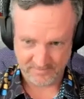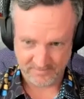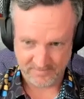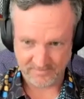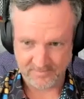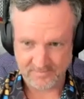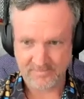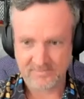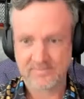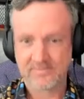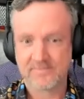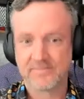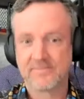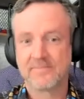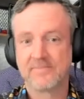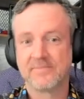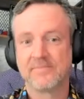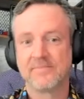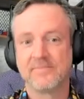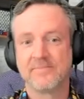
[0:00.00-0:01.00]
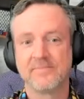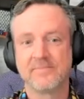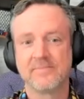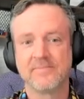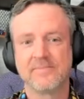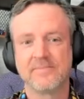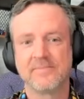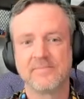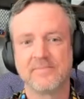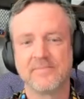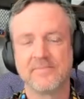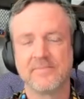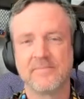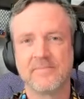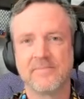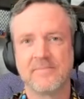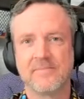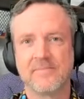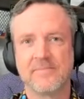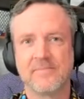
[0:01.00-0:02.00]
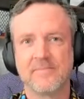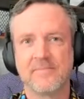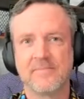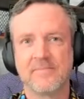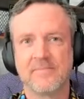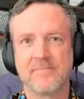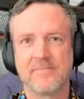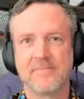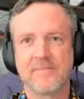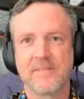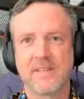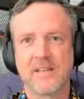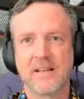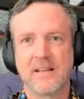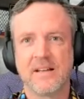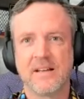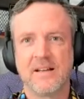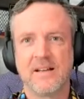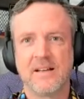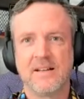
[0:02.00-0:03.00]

(silent)